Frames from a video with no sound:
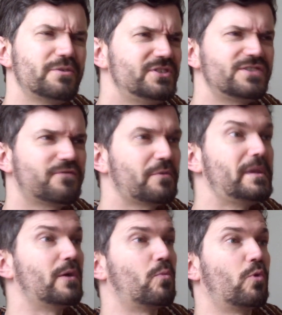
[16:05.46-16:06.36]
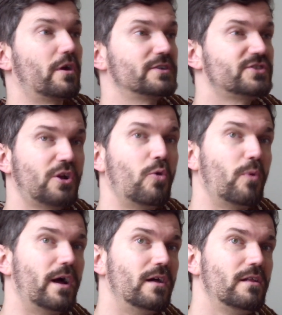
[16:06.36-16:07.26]
So it just, for me, it works so
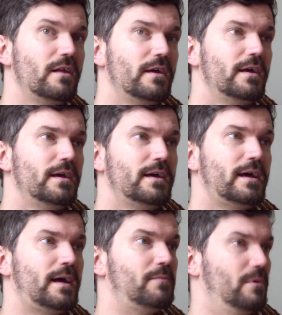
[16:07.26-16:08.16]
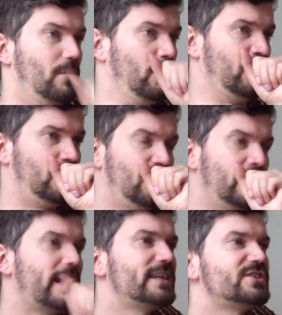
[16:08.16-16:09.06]
well. And
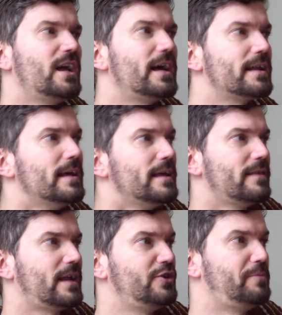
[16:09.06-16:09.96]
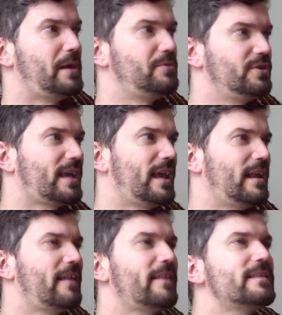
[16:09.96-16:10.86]
it's not that I do pay what you
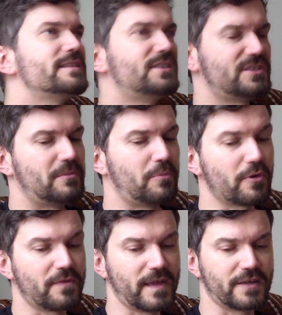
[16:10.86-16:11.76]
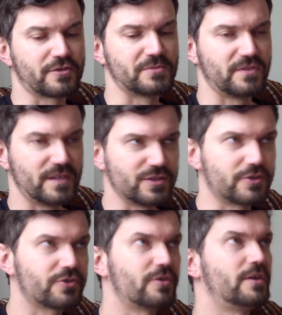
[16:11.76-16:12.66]
can. And I think this is an important thing in terms of these
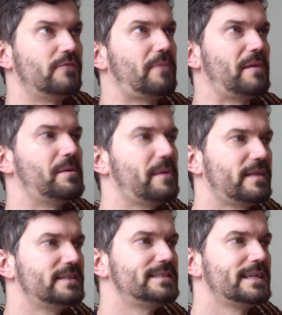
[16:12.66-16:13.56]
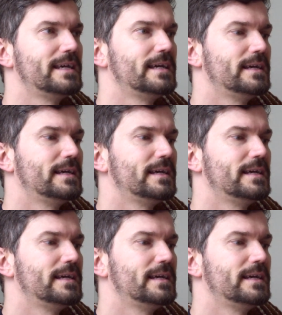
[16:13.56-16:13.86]
alternative payment methods.